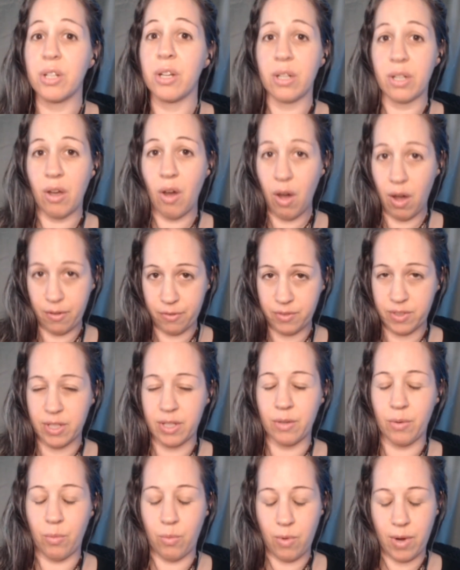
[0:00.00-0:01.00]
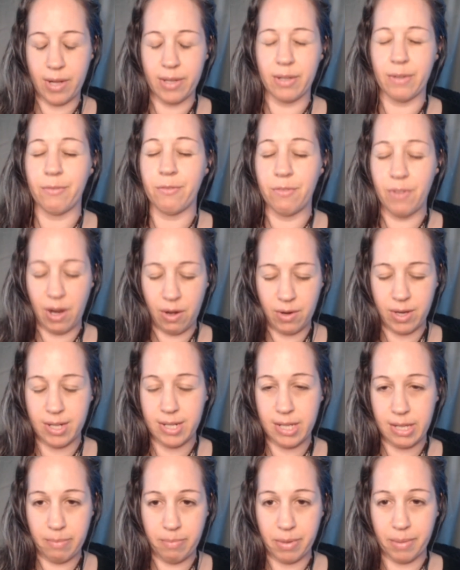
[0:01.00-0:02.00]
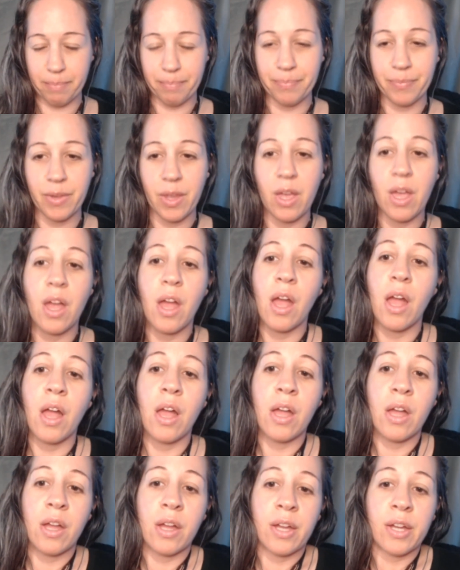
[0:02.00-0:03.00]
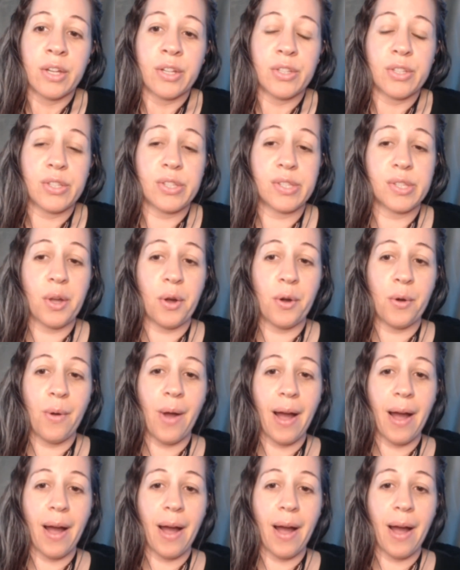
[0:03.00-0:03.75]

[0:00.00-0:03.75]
often run very deep. So,